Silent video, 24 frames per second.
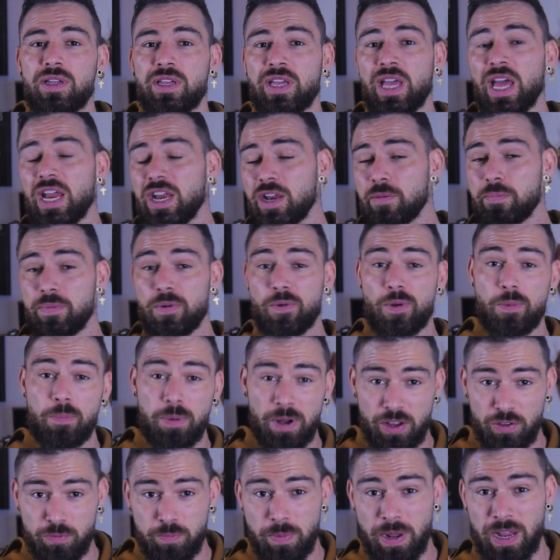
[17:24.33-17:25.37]
Can it be
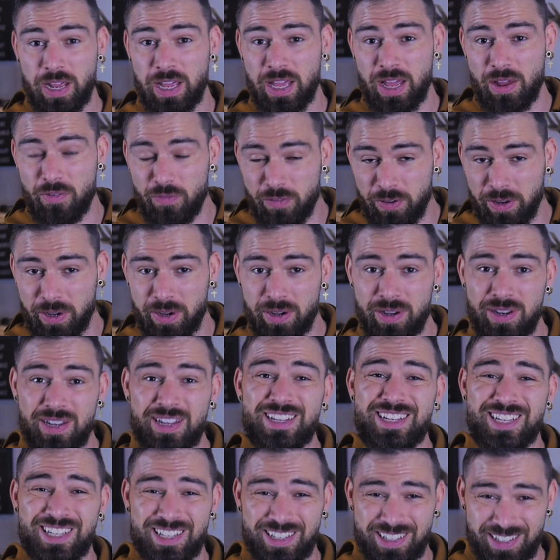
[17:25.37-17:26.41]
replaced by caffeine?
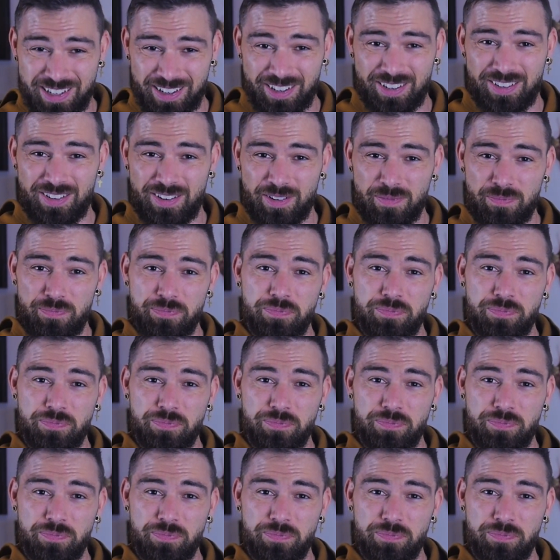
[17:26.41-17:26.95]
Yes.